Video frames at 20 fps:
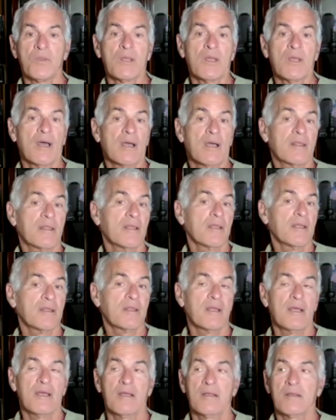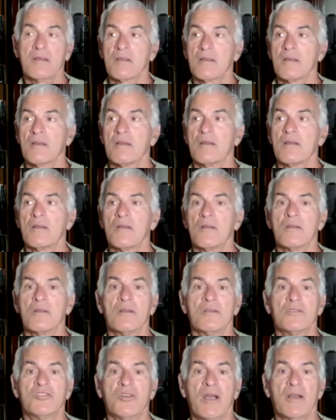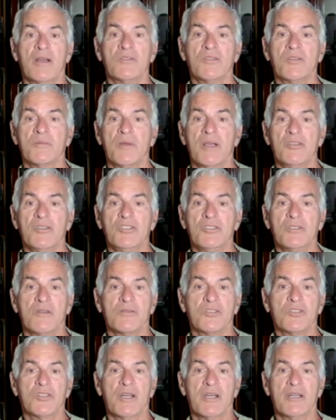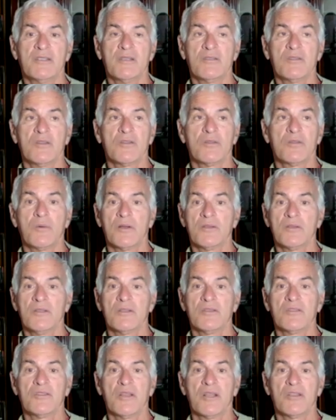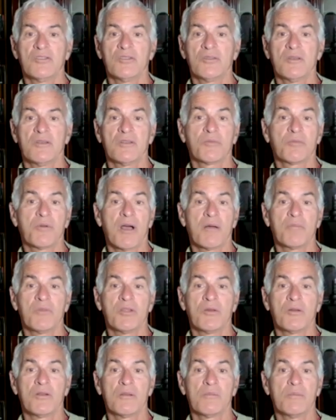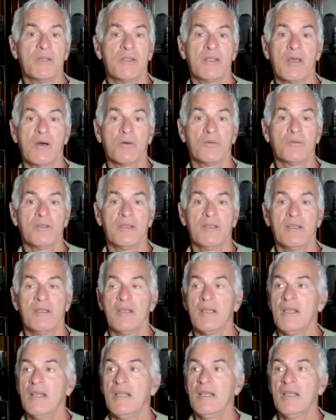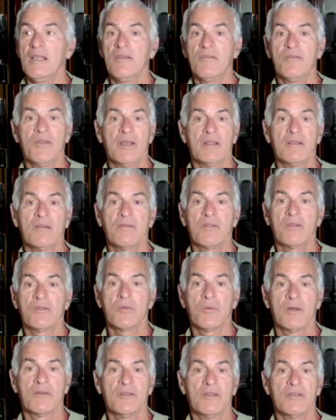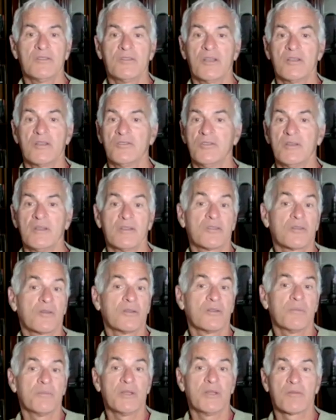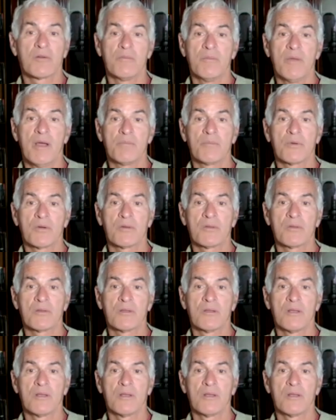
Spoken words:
I think that the transformation of China in the 20th century is probably going to be the only event of the 20th century that's going to be remembered.